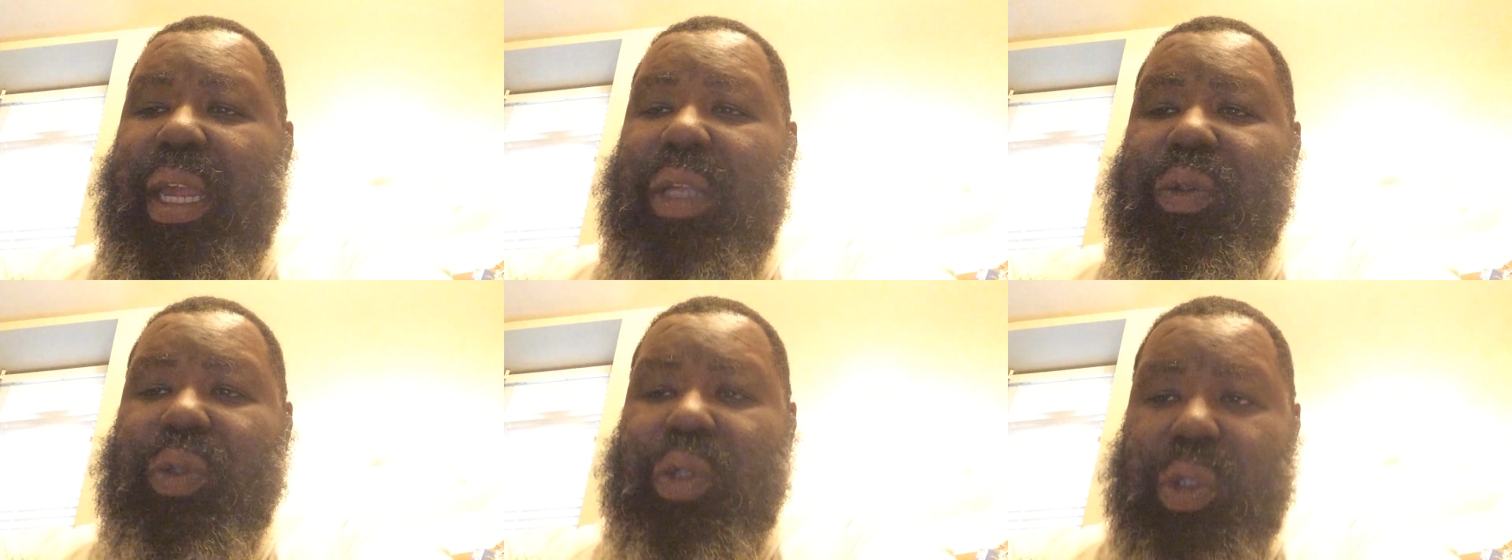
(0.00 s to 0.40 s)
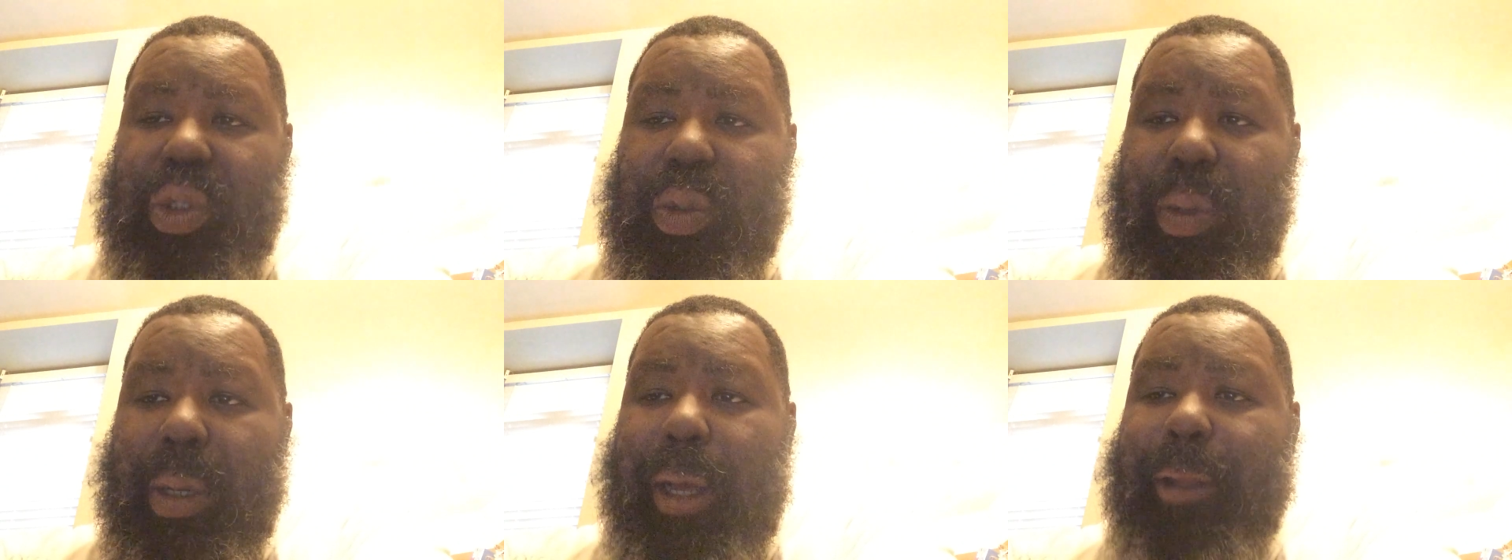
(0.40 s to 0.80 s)
and
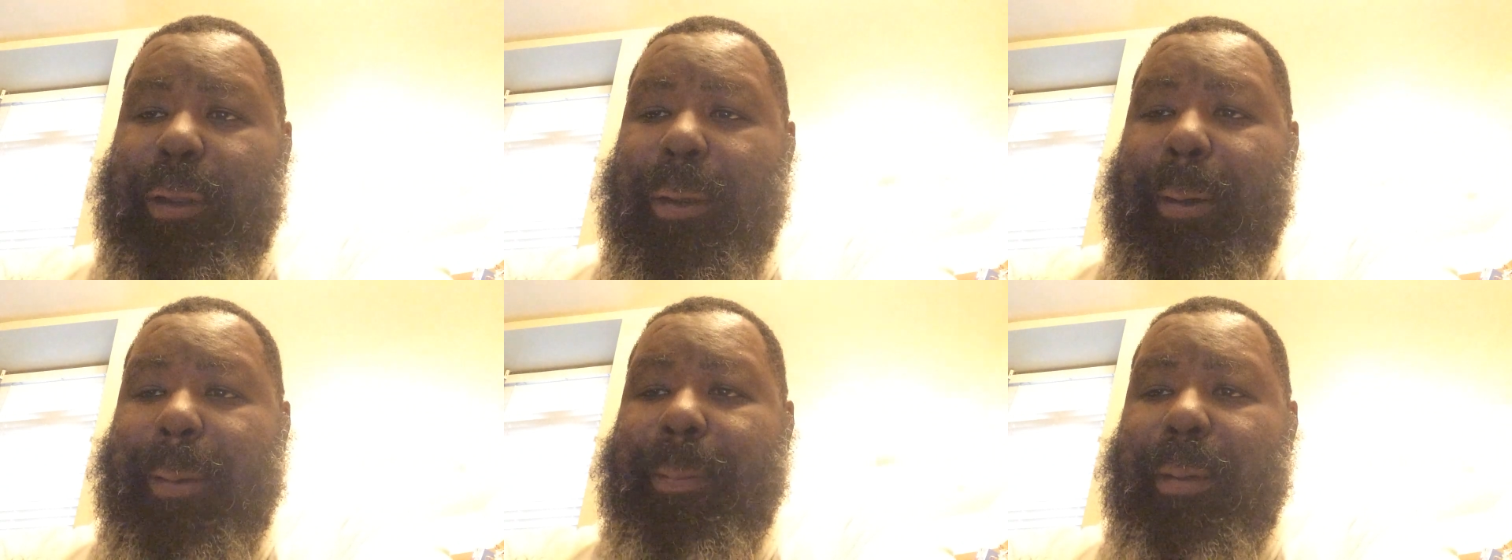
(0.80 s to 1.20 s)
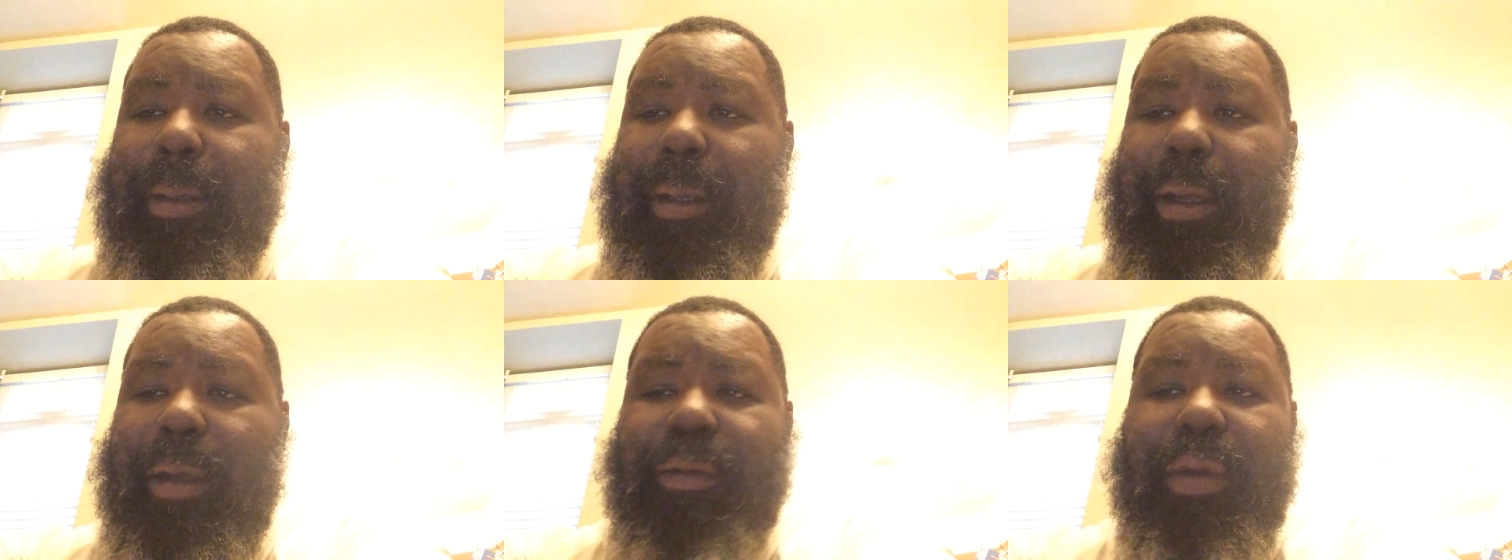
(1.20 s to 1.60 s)
two other
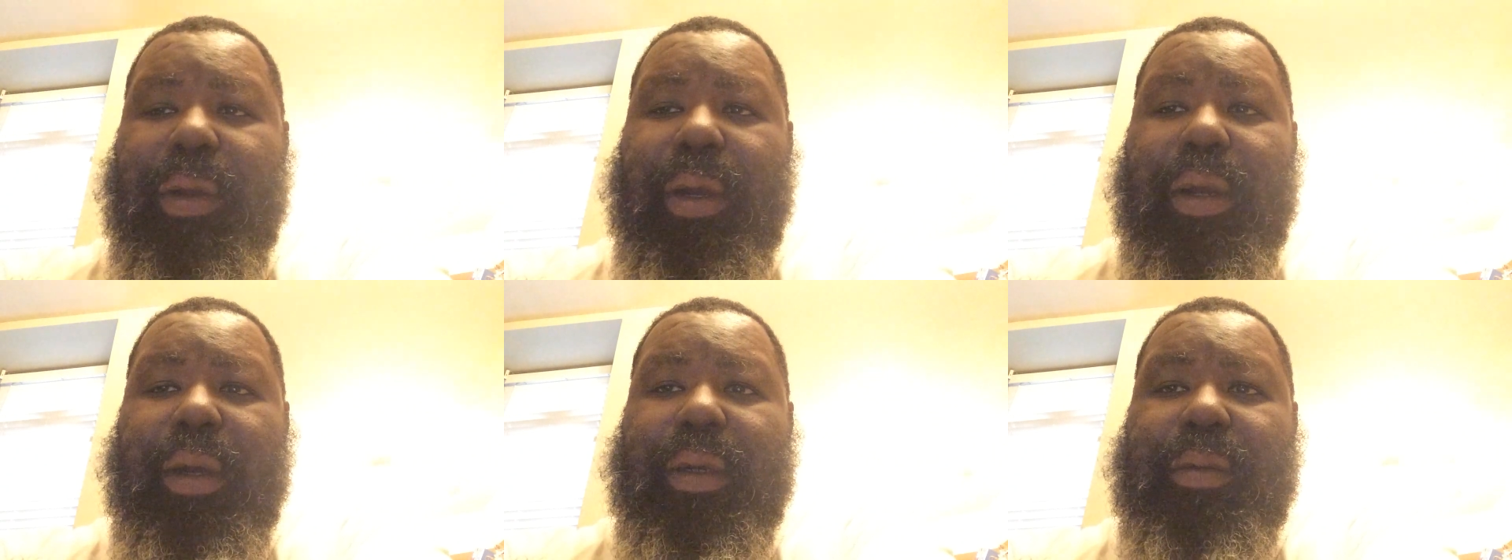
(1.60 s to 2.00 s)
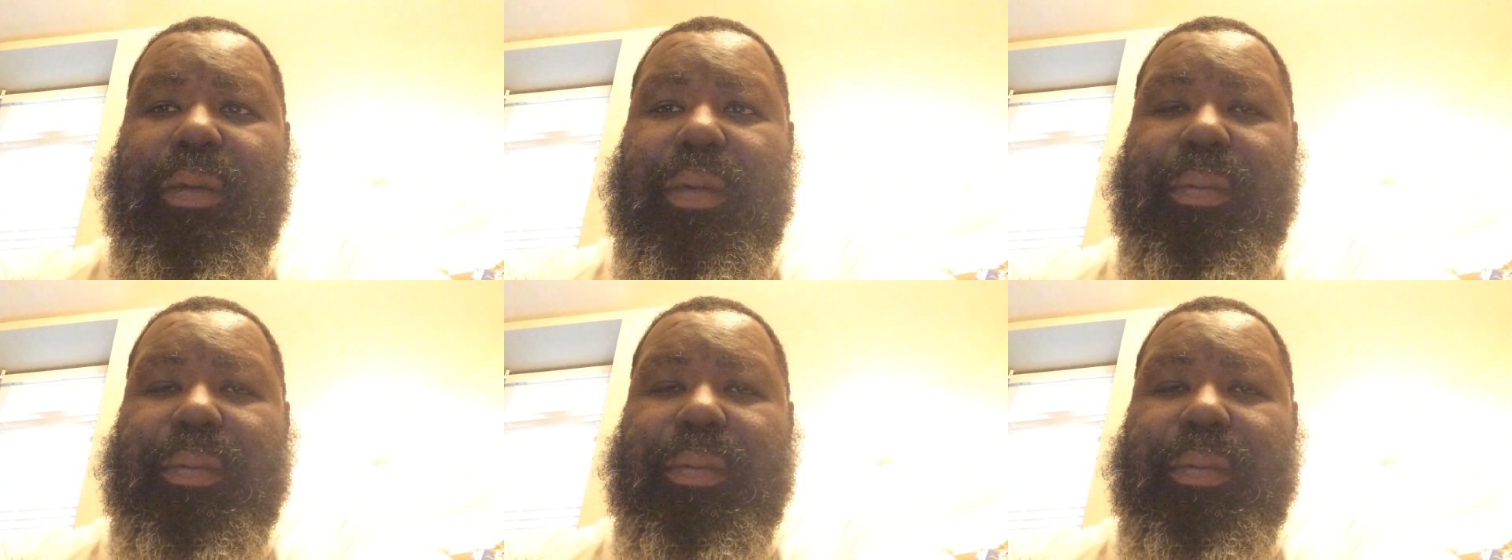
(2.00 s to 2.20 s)
of her